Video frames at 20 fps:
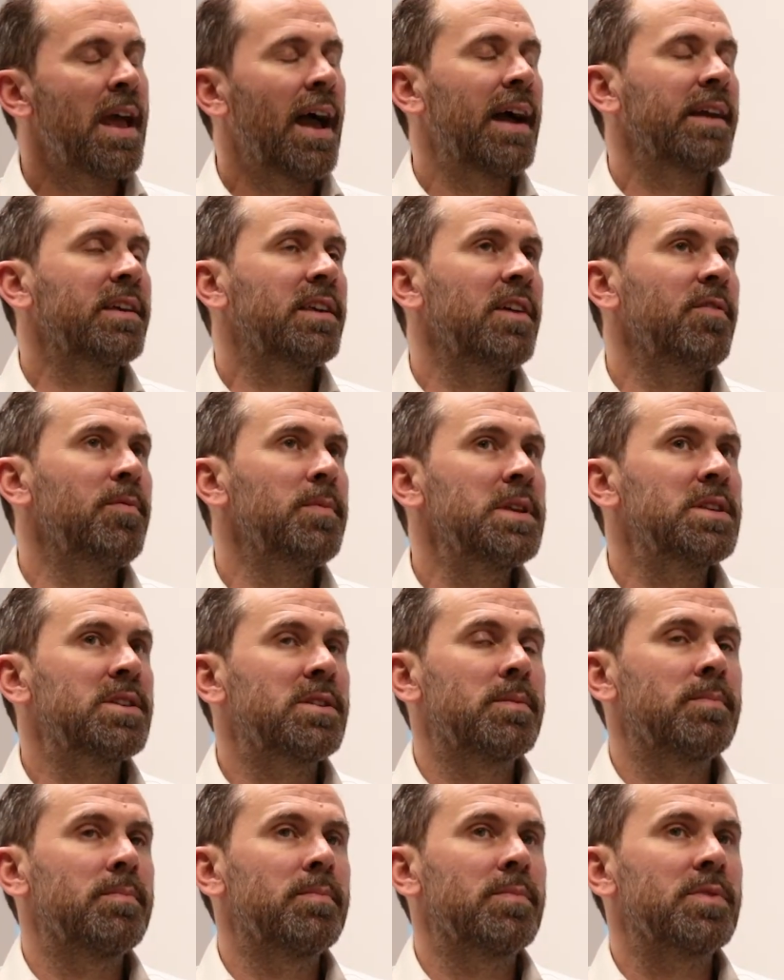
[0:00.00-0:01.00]
And give me
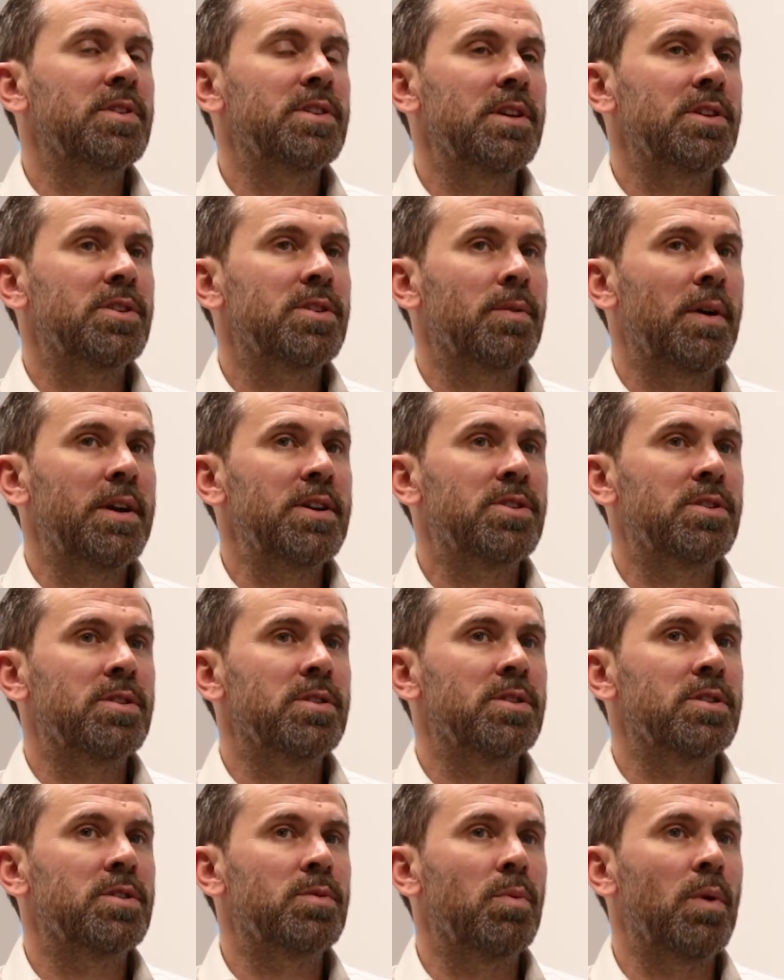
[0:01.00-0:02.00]
some
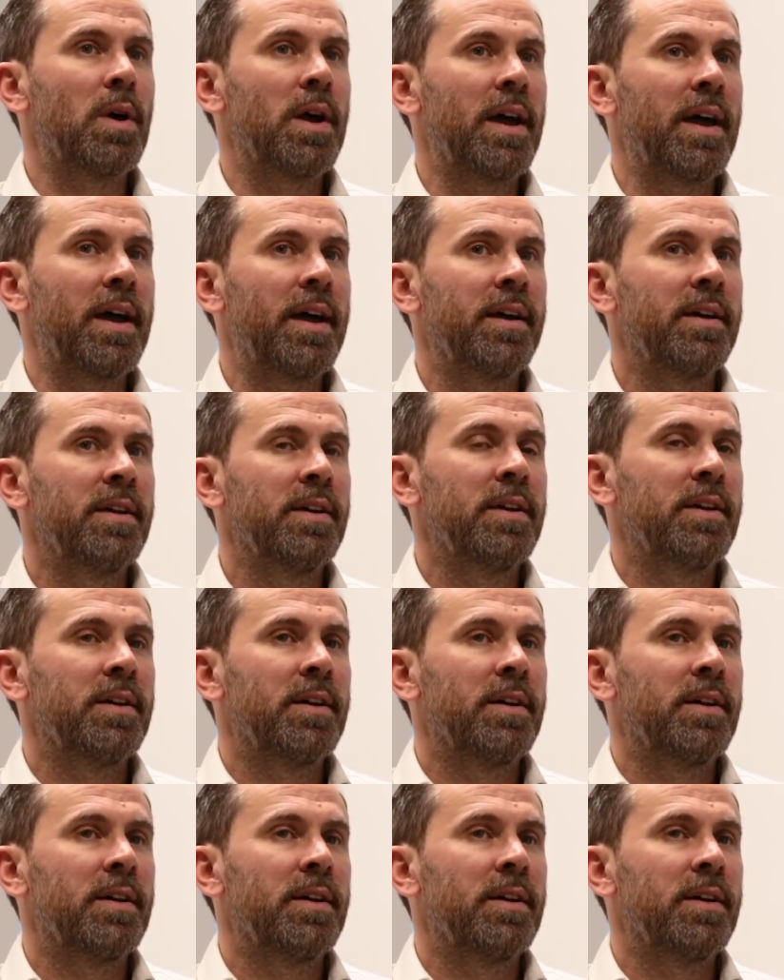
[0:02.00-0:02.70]
situations where,